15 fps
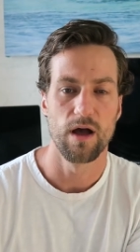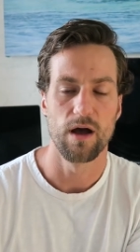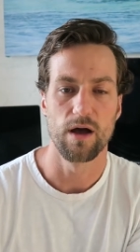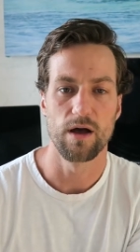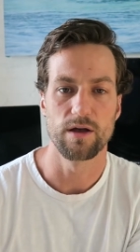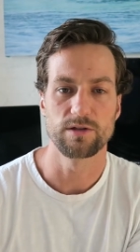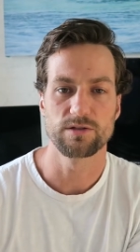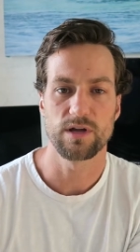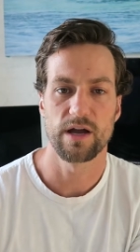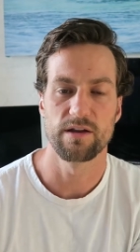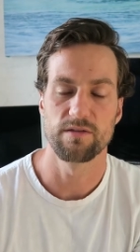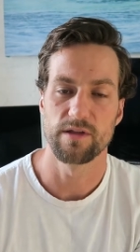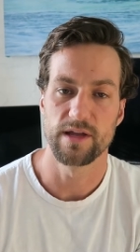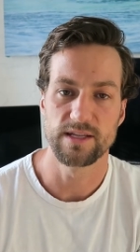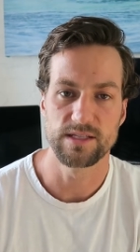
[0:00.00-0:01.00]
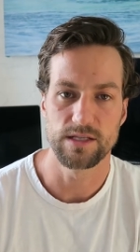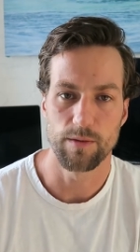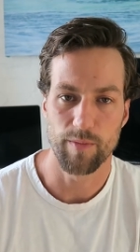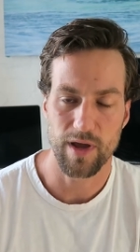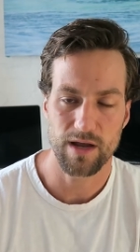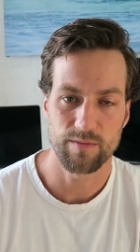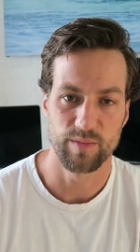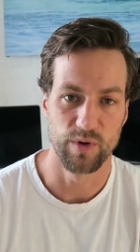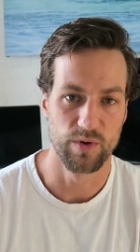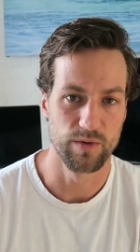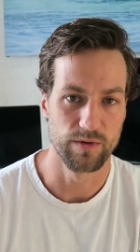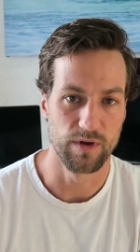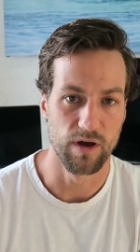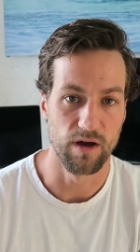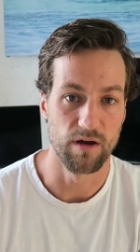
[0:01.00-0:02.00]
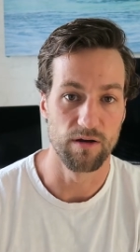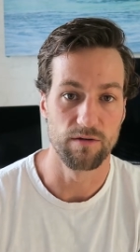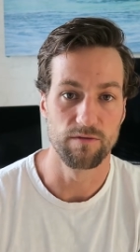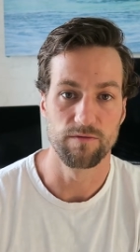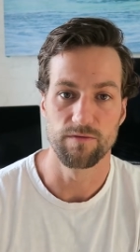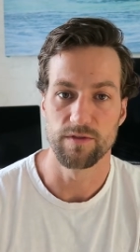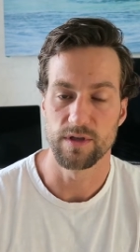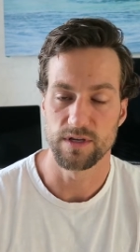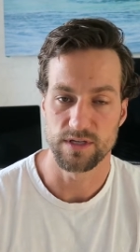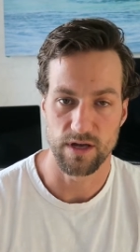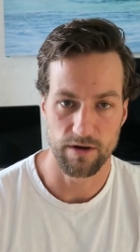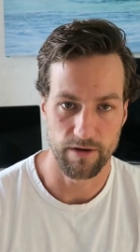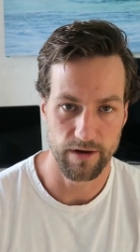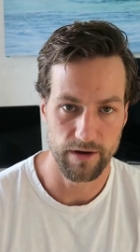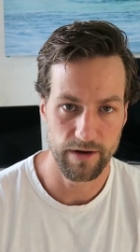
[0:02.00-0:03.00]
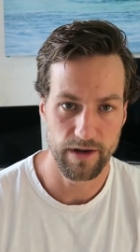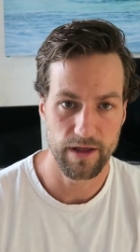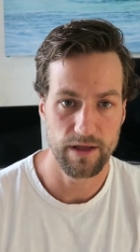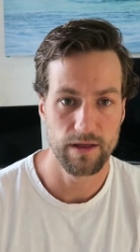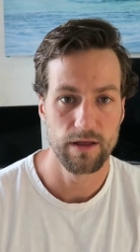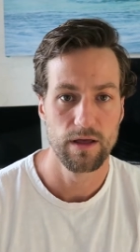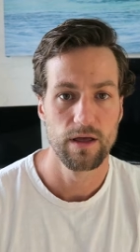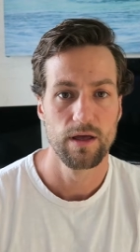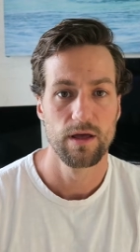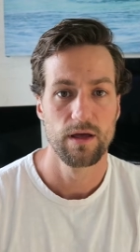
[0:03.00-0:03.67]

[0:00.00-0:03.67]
Uh, it's kind of it's the backbone of the entire internet.